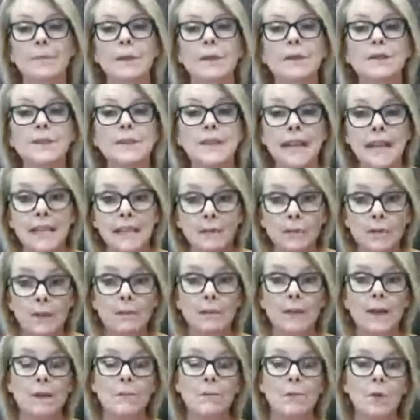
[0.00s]
because that's
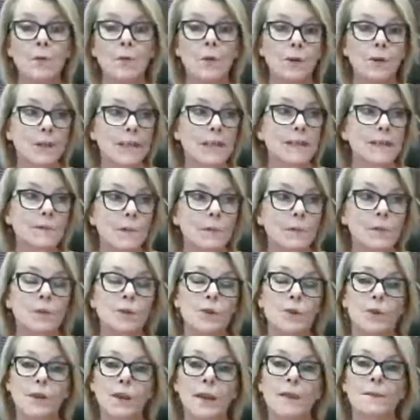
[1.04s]
what people want. That's what we're
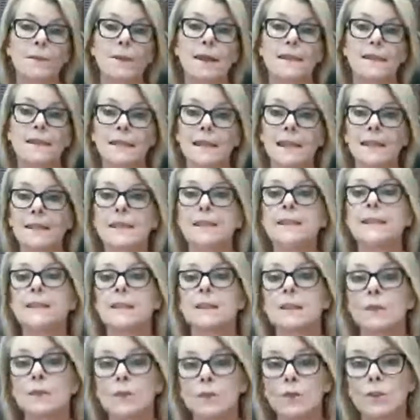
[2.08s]
talking about today, this
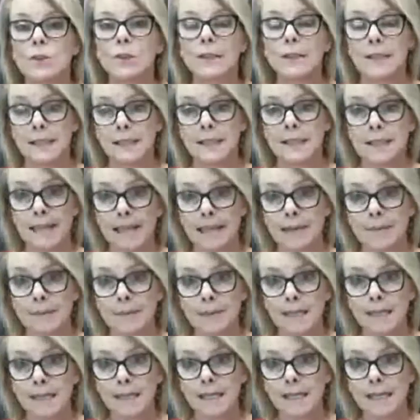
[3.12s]
solution
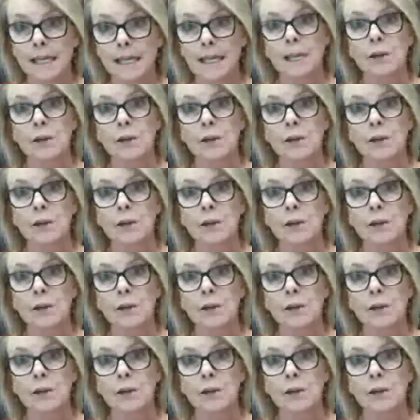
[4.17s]
statement,